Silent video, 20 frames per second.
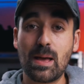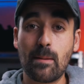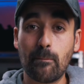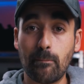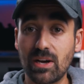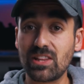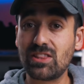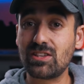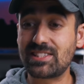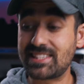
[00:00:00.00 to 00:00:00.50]

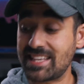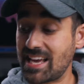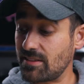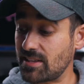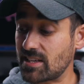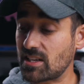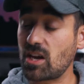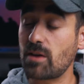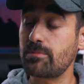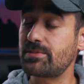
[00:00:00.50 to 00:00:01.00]
But the sound
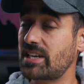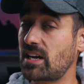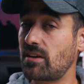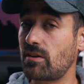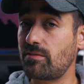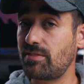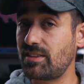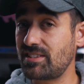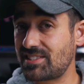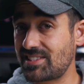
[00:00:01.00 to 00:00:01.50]
that comes out
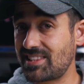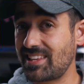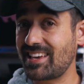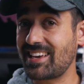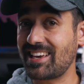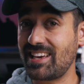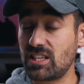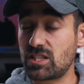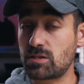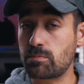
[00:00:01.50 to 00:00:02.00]
of this
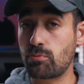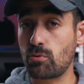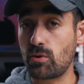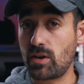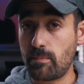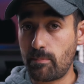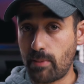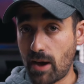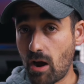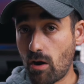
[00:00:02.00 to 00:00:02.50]
thing is
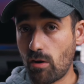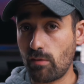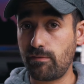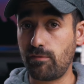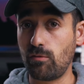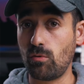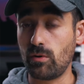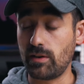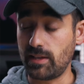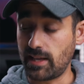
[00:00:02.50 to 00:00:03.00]
pretty
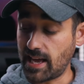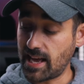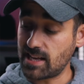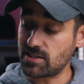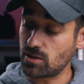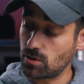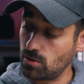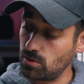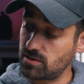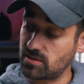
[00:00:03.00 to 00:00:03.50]
powerful. It has
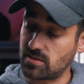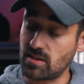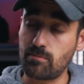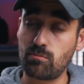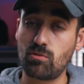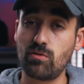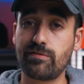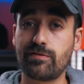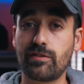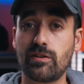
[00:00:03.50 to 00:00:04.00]
a good
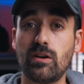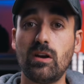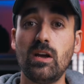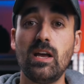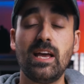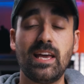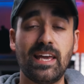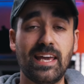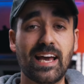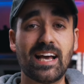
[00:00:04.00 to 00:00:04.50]
subwoofer,
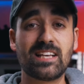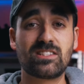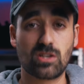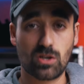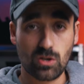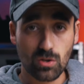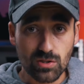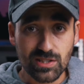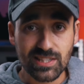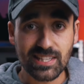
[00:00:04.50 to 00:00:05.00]
it has a
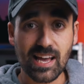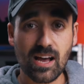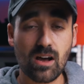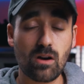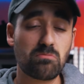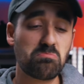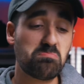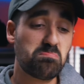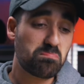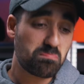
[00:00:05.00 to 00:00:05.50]
good
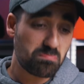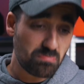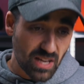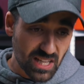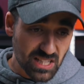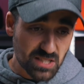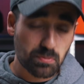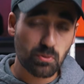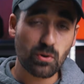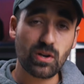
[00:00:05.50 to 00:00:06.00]
sound,
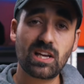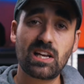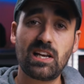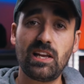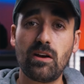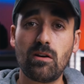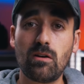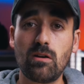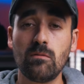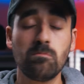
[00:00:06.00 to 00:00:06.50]
it's pretty
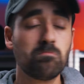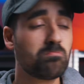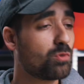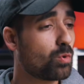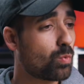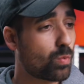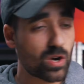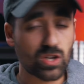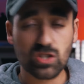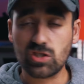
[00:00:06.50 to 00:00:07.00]
clear,
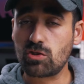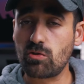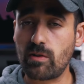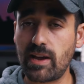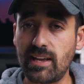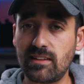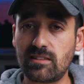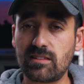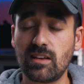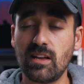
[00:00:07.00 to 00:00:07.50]
works
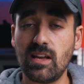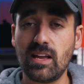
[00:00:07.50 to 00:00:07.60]
great,